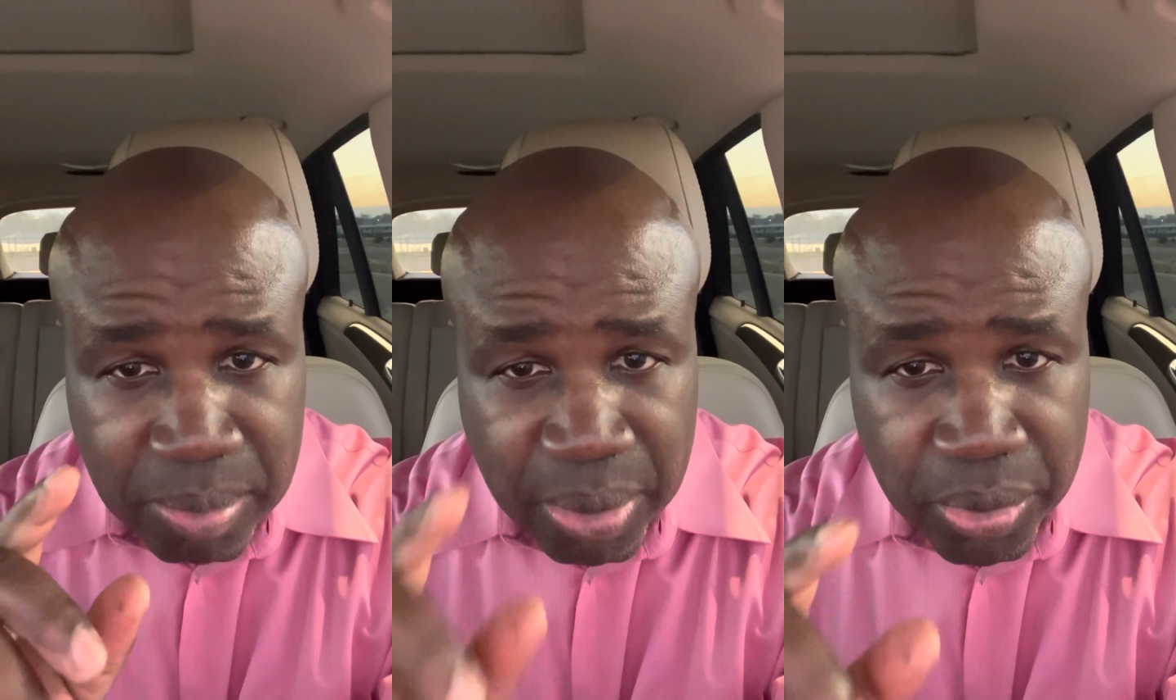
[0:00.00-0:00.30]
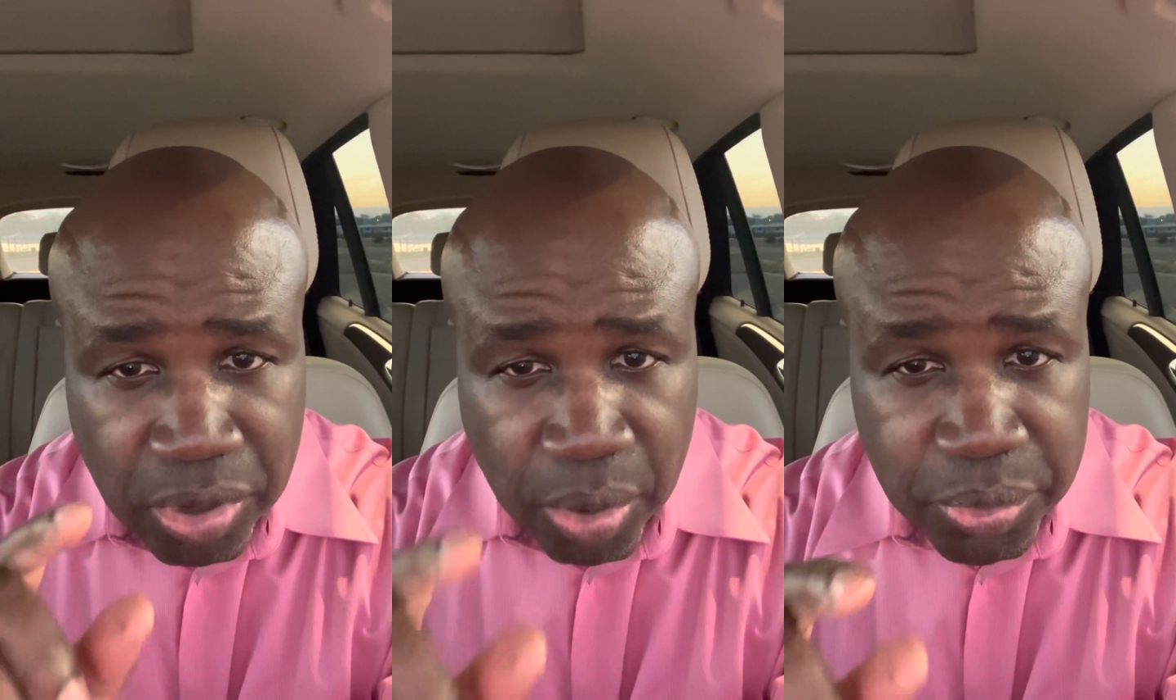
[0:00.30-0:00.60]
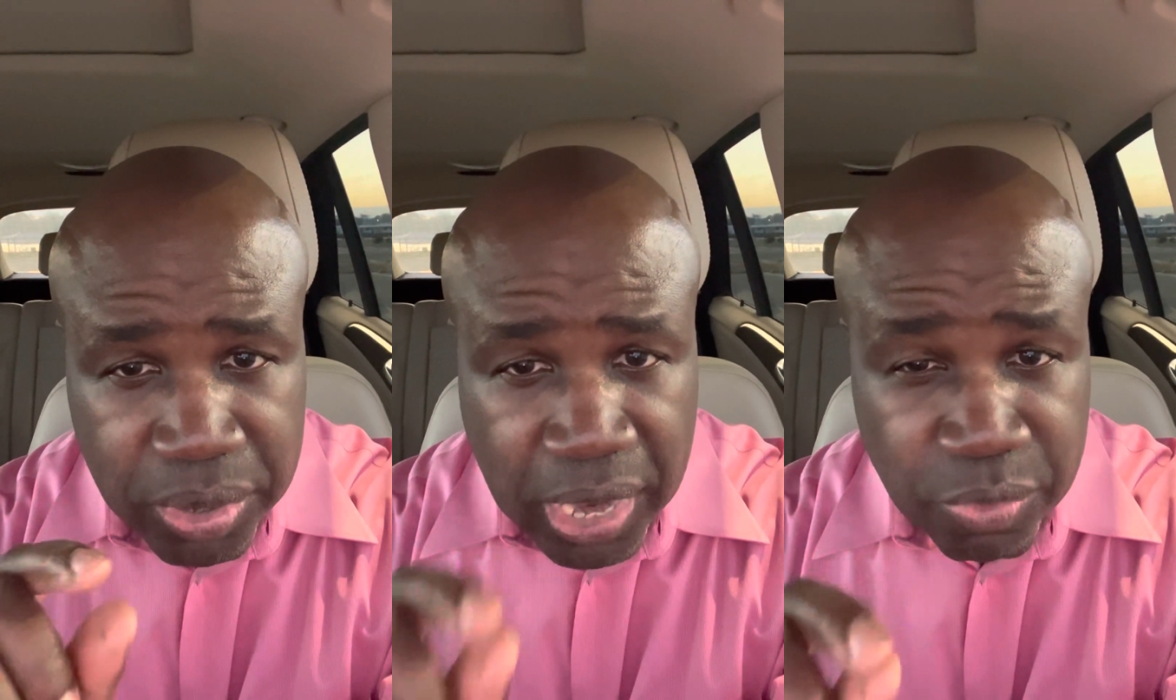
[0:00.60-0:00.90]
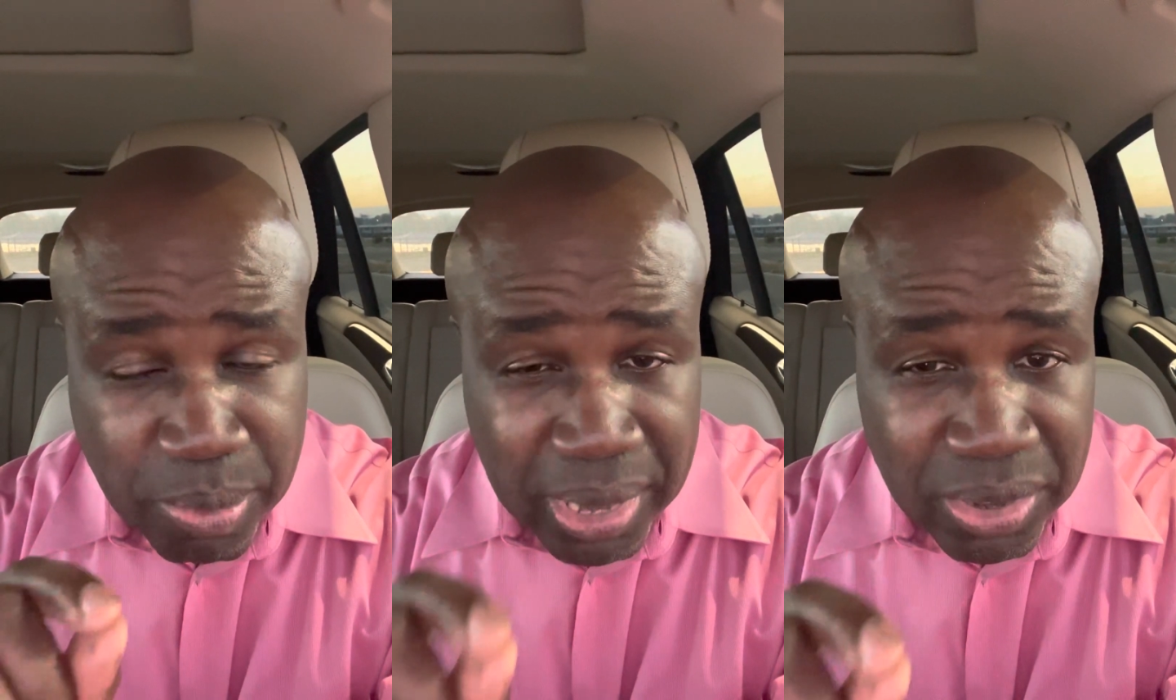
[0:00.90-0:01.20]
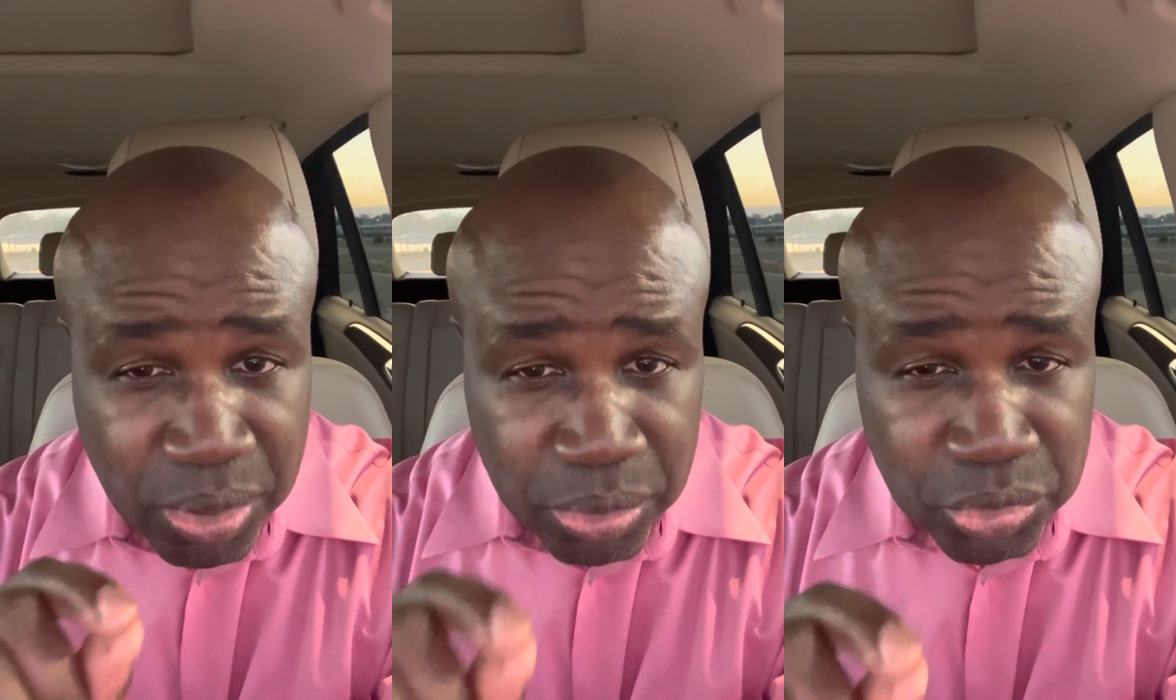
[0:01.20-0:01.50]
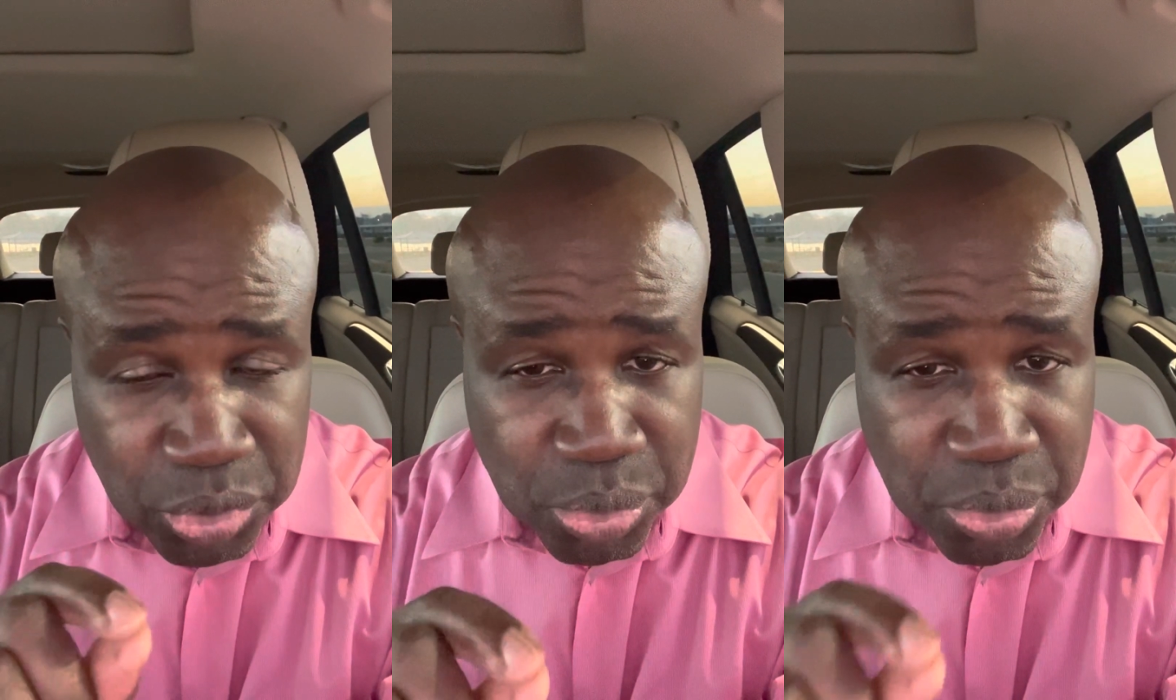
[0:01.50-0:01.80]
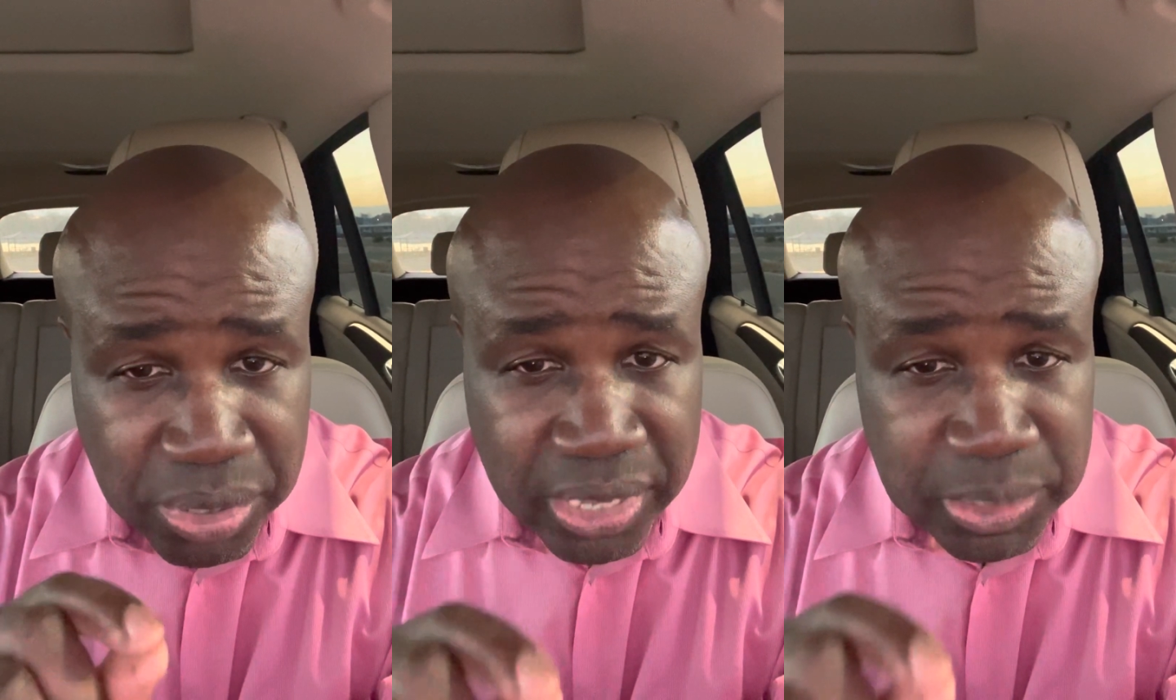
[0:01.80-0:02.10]
you may want to talk with your doctor about those two
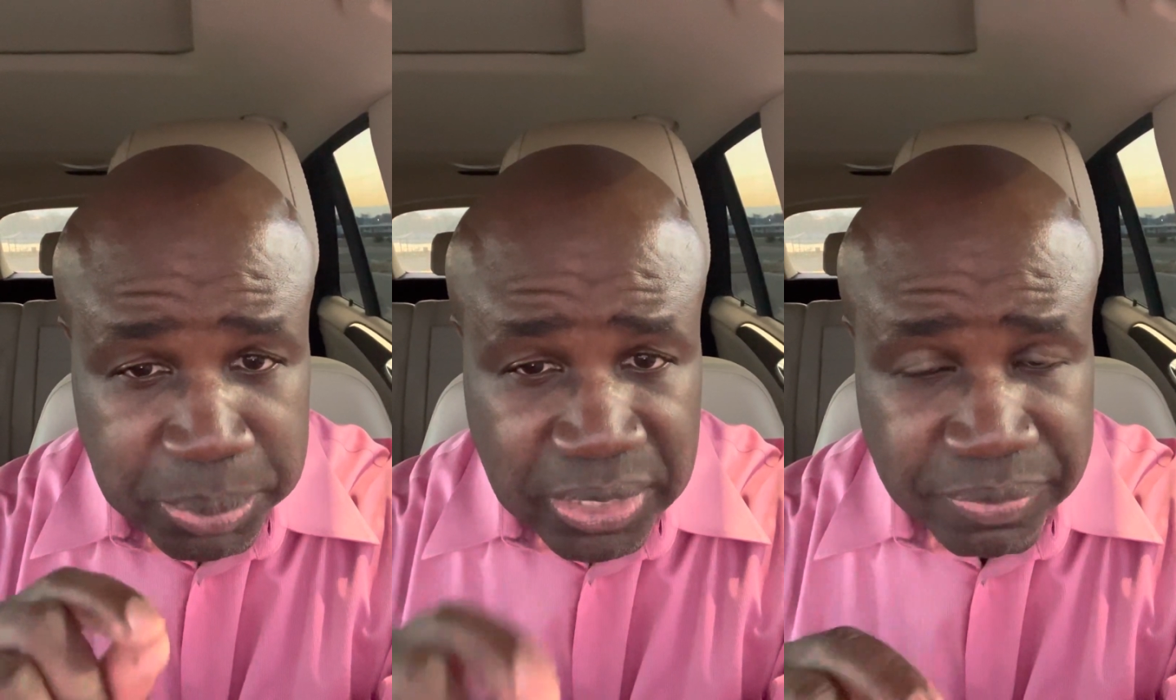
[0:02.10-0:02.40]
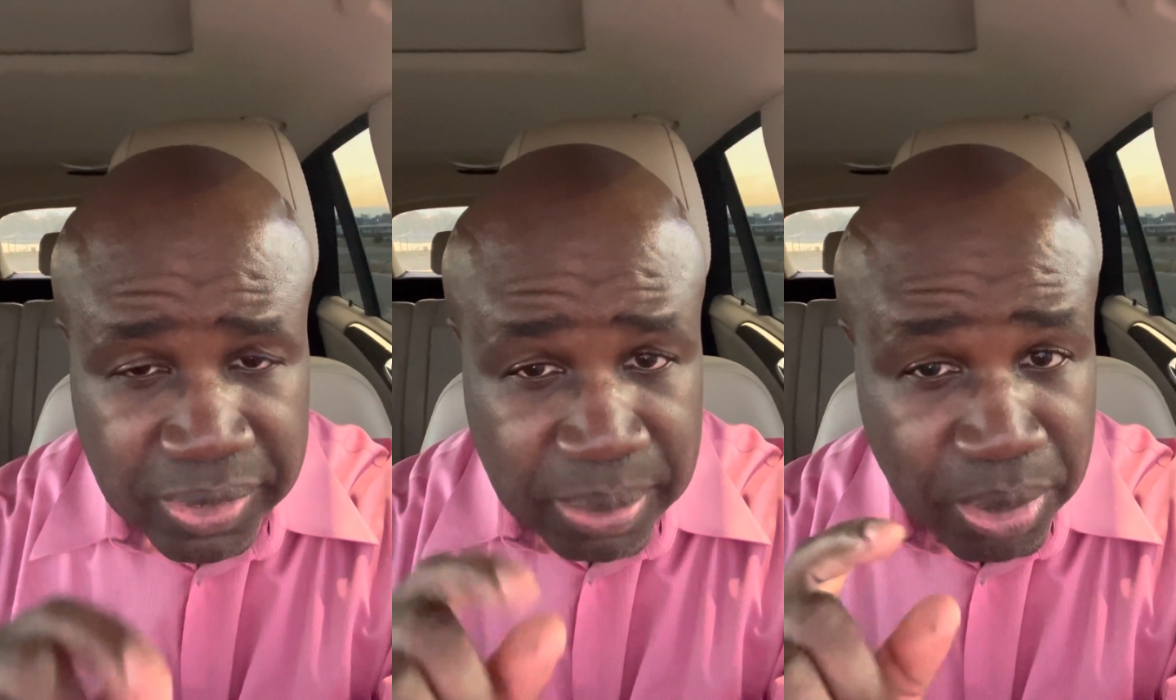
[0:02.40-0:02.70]
things specifically.